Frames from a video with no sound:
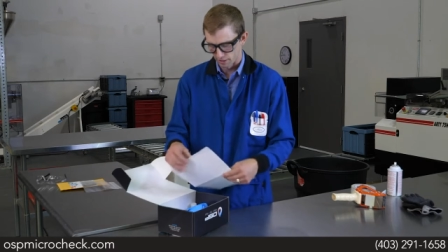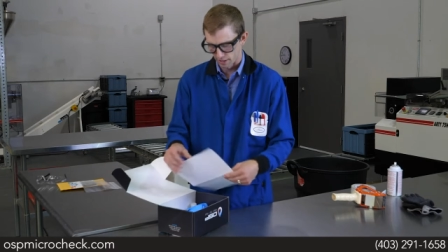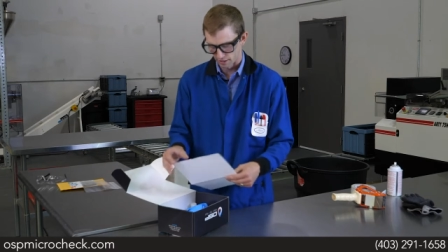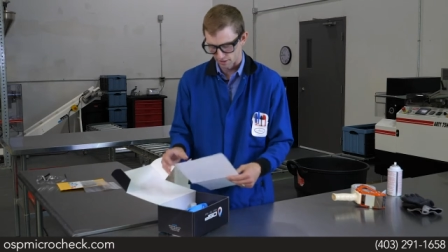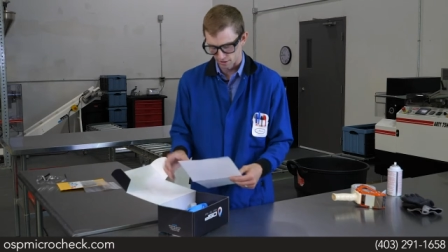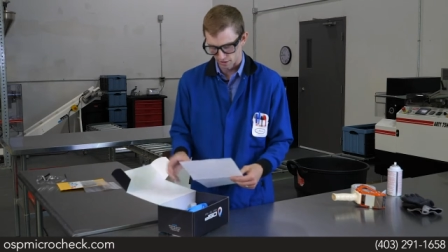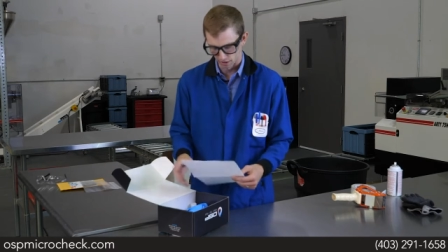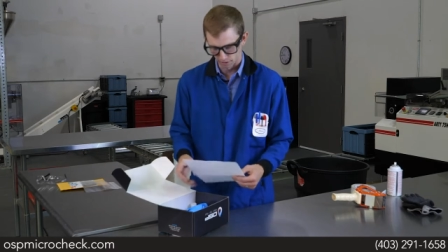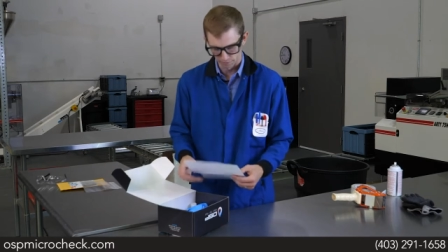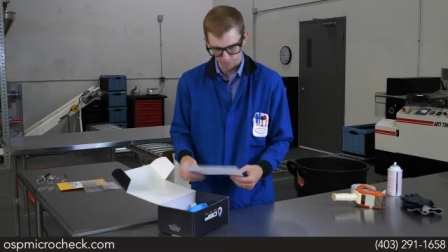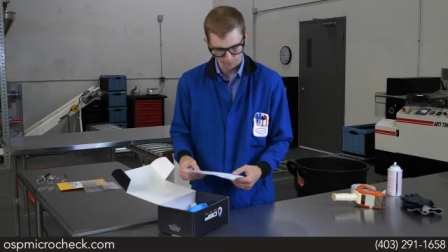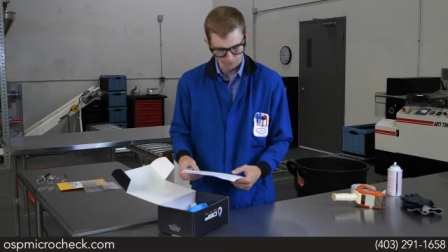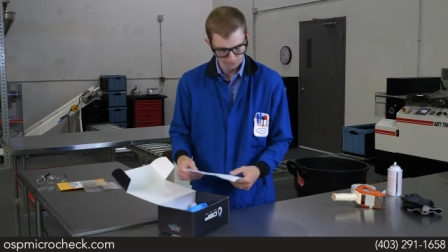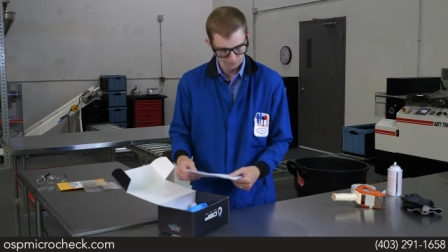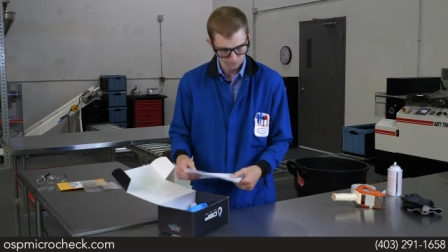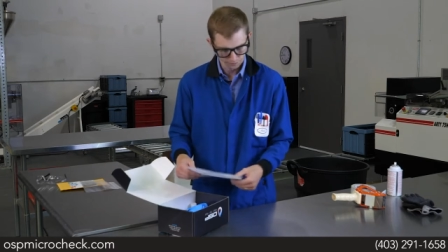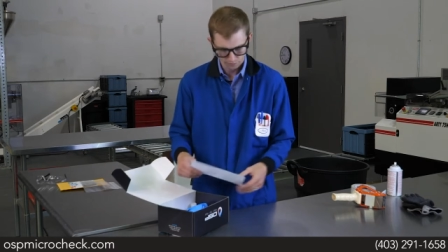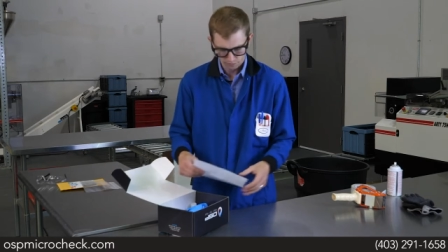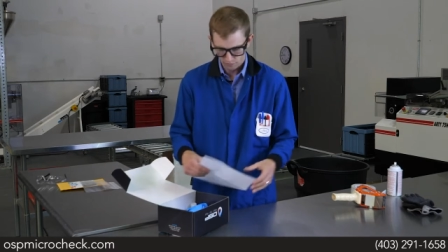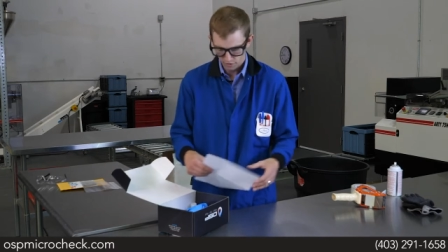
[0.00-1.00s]
testing.
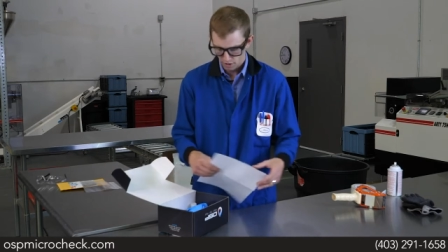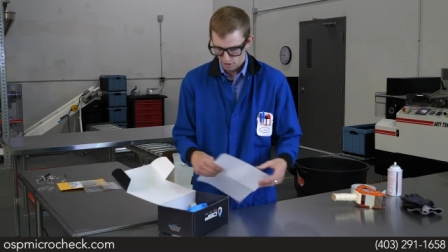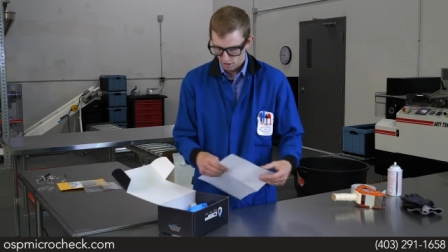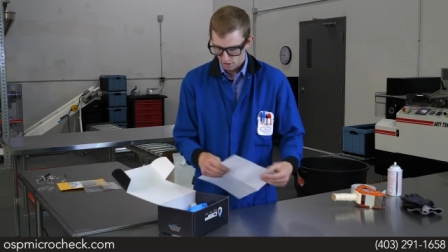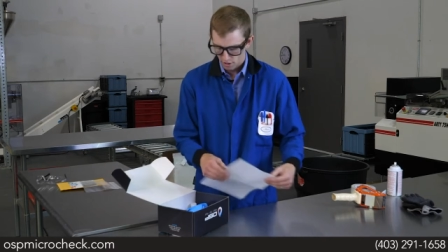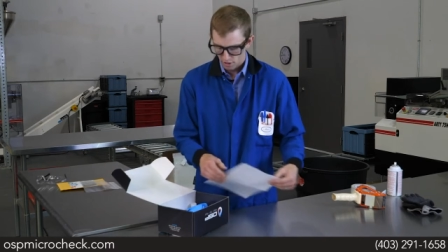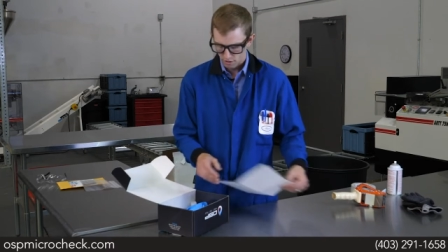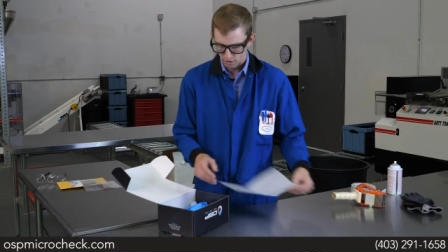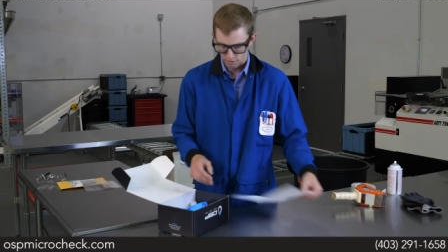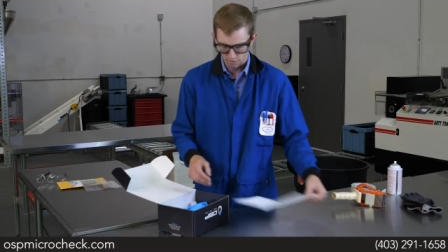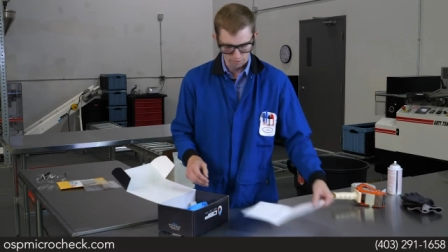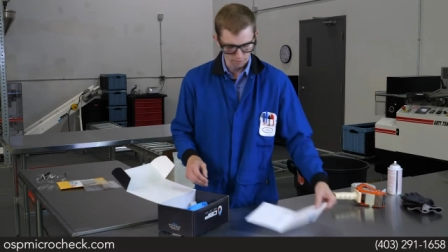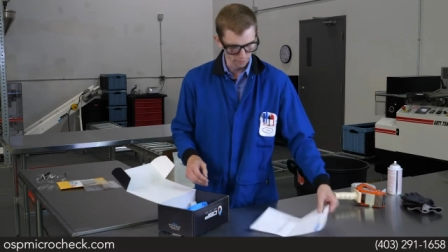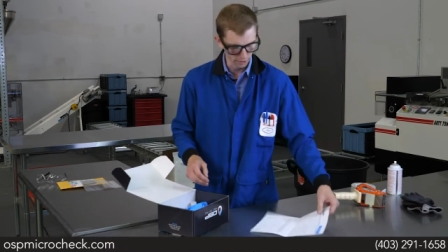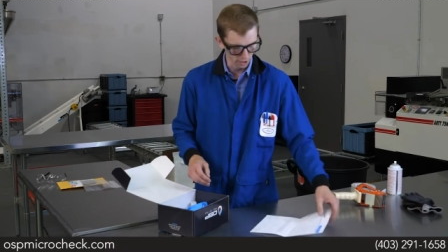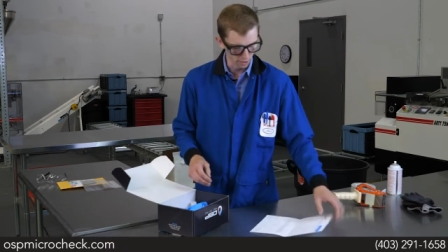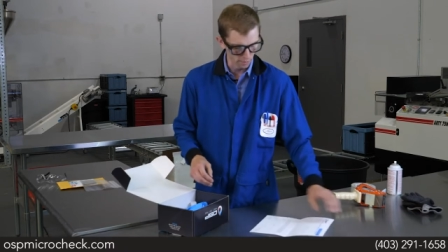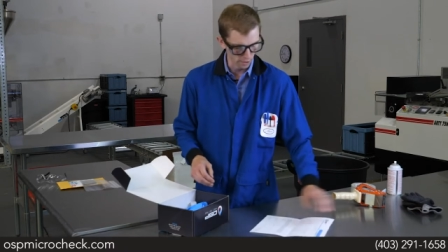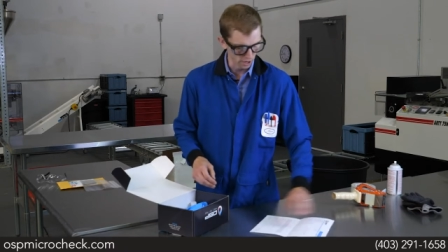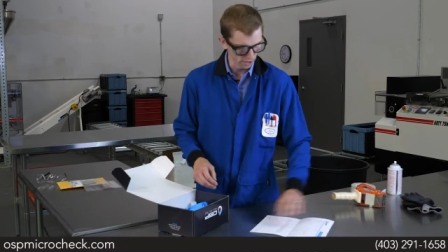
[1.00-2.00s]
So when
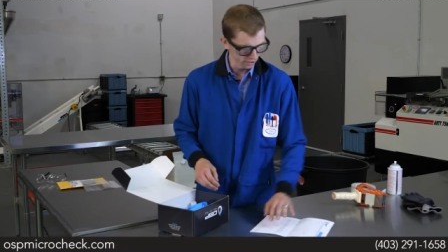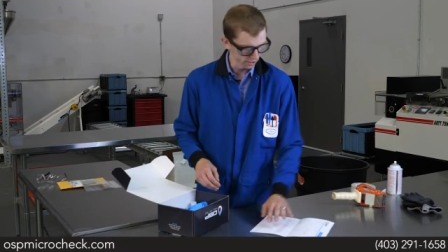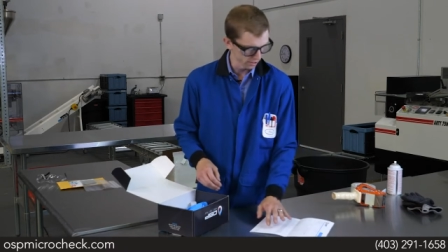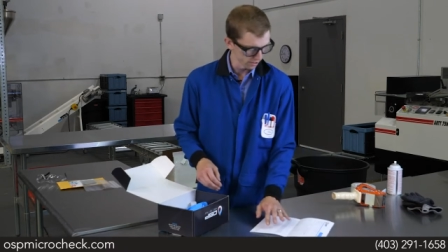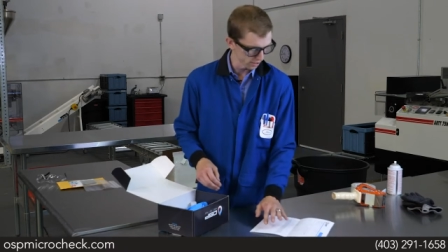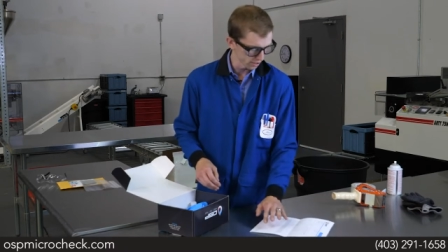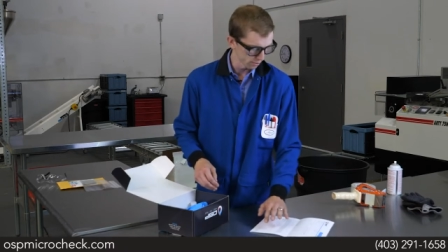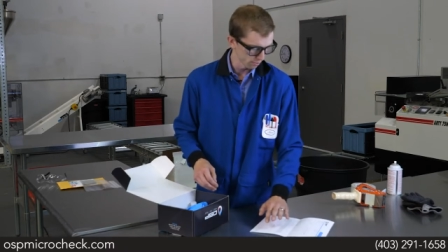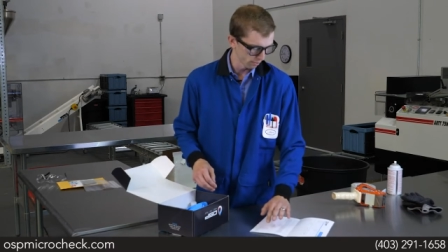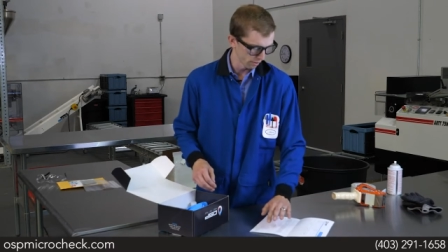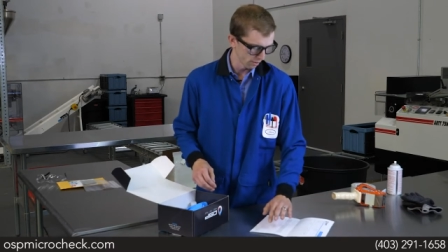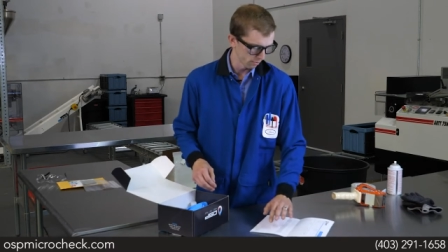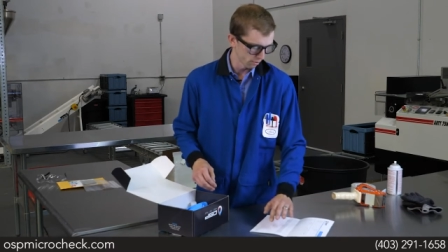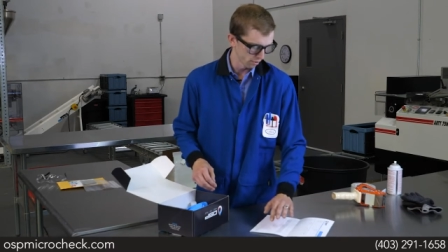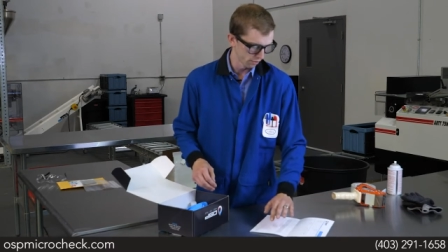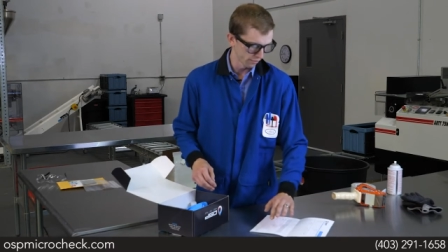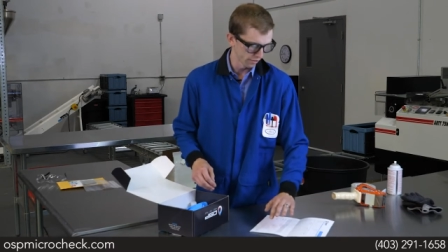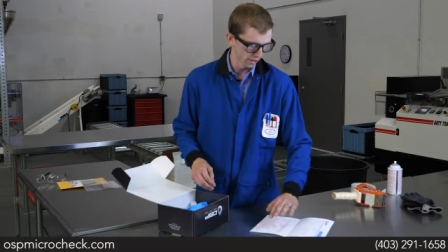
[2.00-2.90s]
we unbox this, we will